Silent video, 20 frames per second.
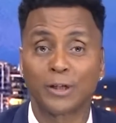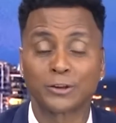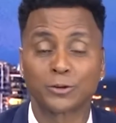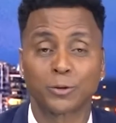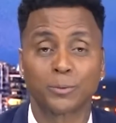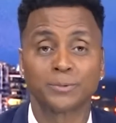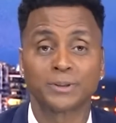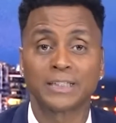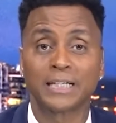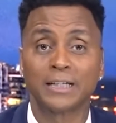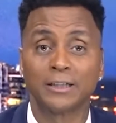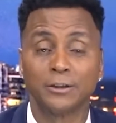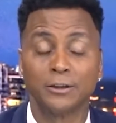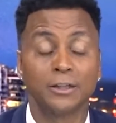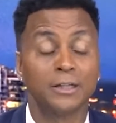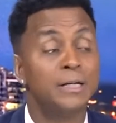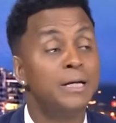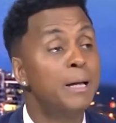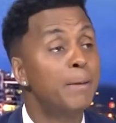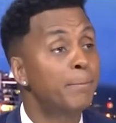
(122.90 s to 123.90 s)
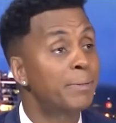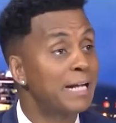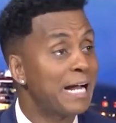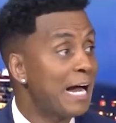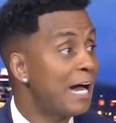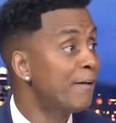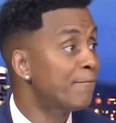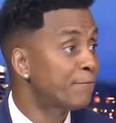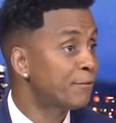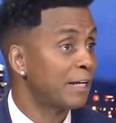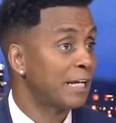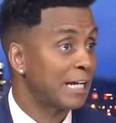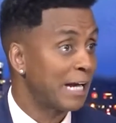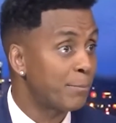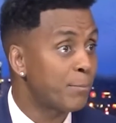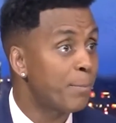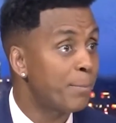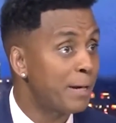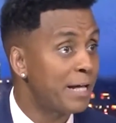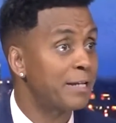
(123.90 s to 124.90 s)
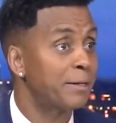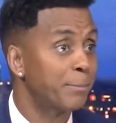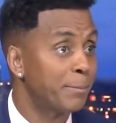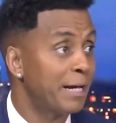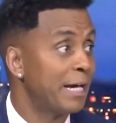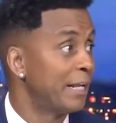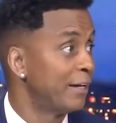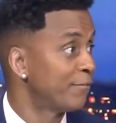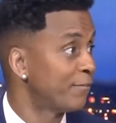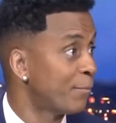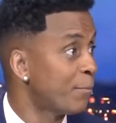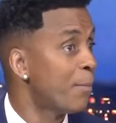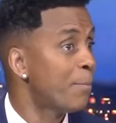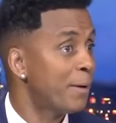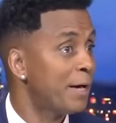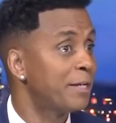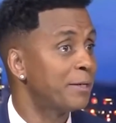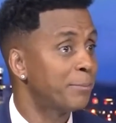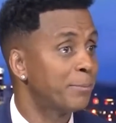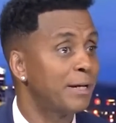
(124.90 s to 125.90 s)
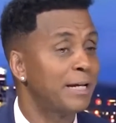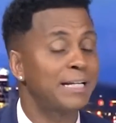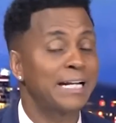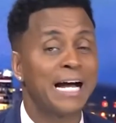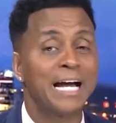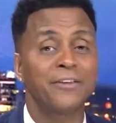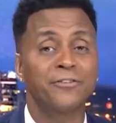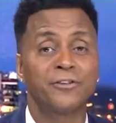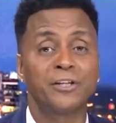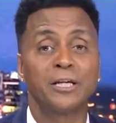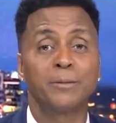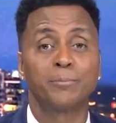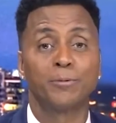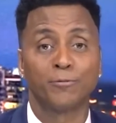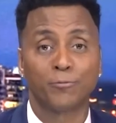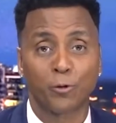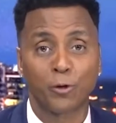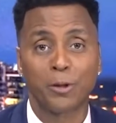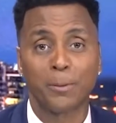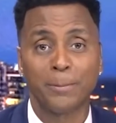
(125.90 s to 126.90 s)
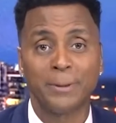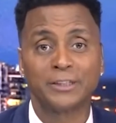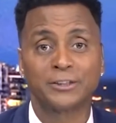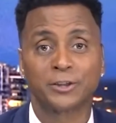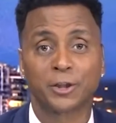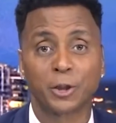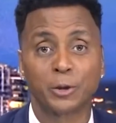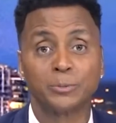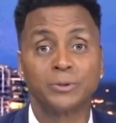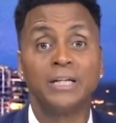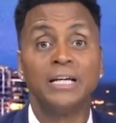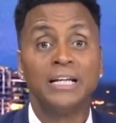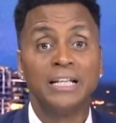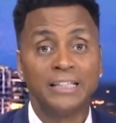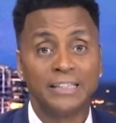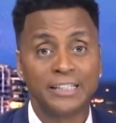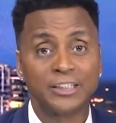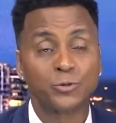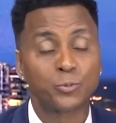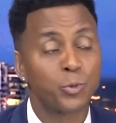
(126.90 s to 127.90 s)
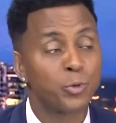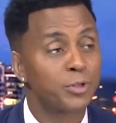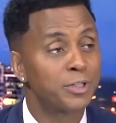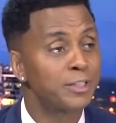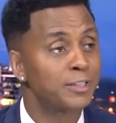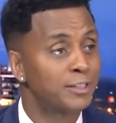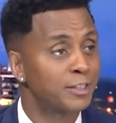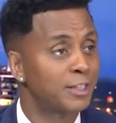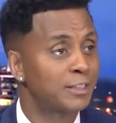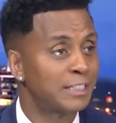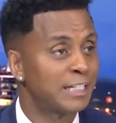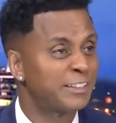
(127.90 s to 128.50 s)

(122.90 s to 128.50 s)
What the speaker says: So I'm saying, look, but I feel like I'm a betting man. If I'm a betting man, I think before the midterms, this will get done.